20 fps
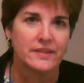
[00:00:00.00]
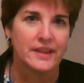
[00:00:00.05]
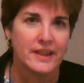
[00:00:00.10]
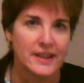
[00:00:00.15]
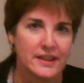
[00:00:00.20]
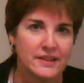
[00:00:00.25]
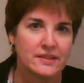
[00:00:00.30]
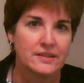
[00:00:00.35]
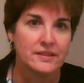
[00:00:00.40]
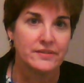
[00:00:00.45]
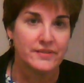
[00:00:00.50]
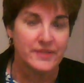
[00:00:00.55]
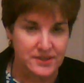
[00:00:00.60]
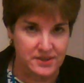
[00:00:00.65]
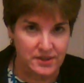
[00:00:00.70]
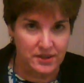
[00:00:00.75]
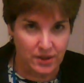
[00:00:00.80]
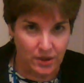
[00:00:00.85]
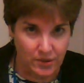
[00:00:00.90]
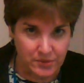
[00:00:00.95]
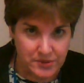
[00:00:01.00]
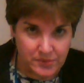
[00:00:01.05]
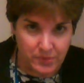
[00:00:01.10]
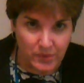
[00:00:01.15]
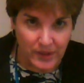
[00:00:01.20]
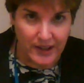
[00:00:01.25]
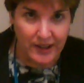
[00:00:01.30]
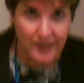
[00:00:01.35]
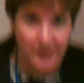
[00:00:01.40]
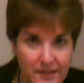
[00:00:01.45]
that the visit goes
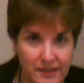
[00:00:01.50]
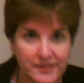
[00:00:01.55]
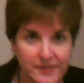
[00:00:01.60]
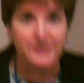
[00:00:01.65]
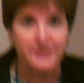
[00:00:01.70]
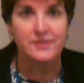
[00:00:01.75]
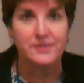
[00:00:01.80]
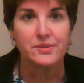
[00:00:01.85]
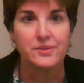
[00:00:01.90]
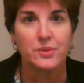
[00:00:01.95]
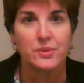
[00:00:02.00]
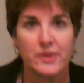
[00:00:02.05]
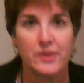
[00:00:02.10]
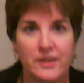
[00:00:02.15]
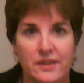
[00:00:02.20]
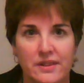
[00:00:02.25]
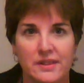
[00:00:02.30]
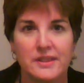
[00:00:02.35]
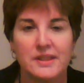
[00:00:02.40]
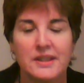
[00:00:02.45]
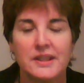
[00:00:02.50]
well and that your daughter